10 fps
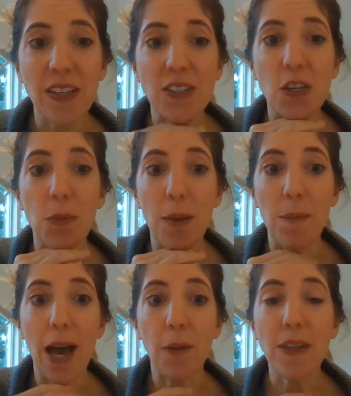So my
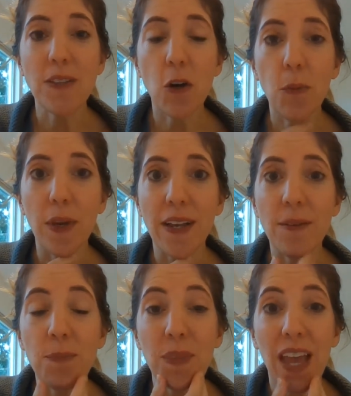mouth is open
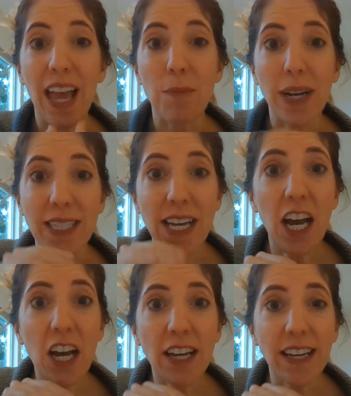and my
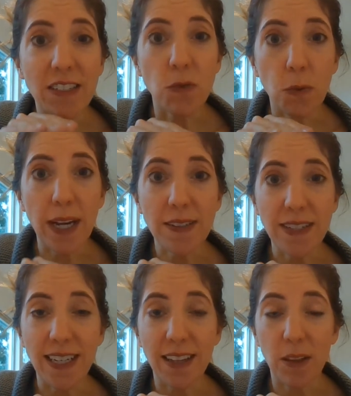tongue is
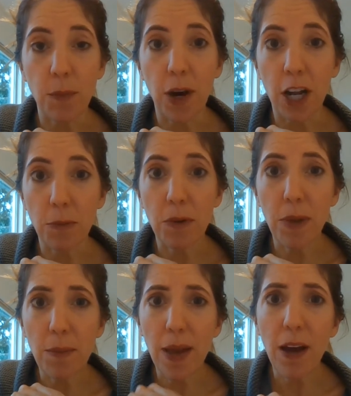resting at the bottom of
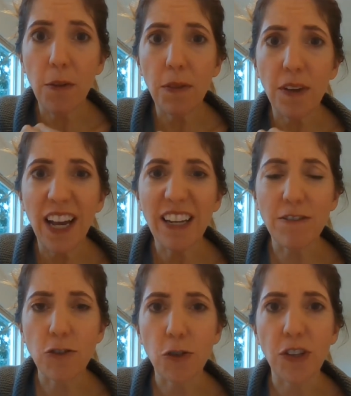my mouth, kind of
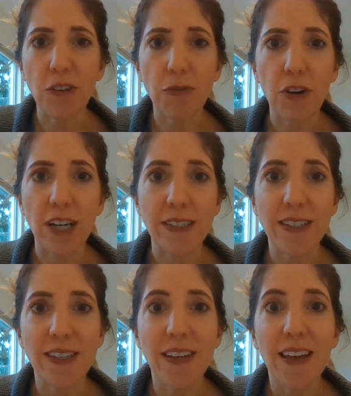toward the front.
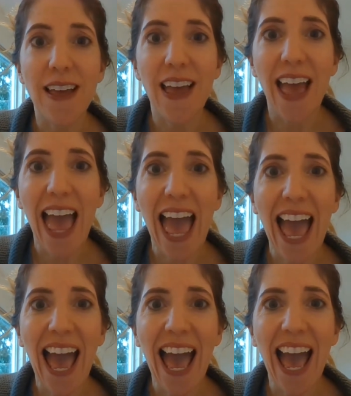
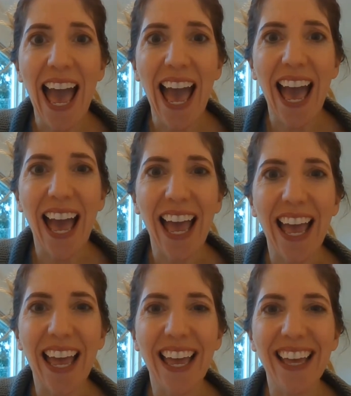Ah.
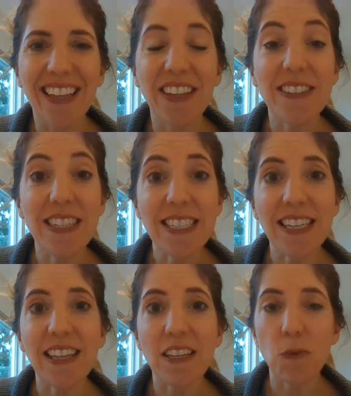Listen to
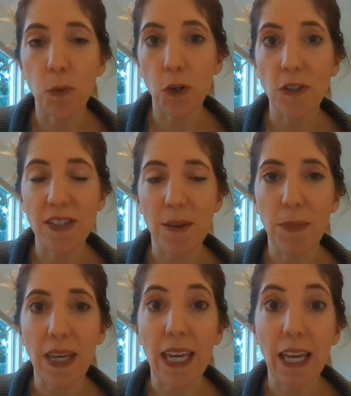these words that
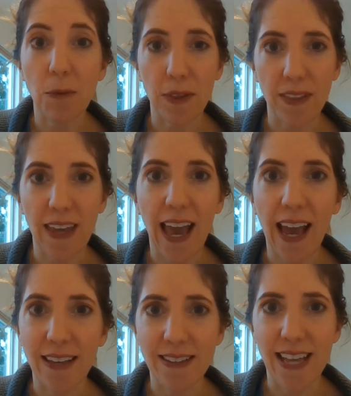begin with the
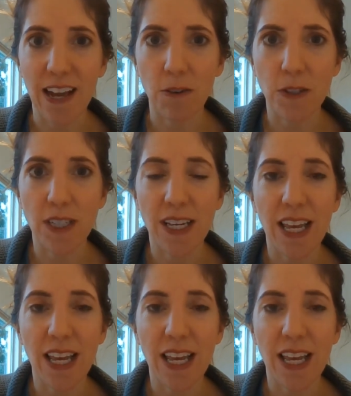ah sound.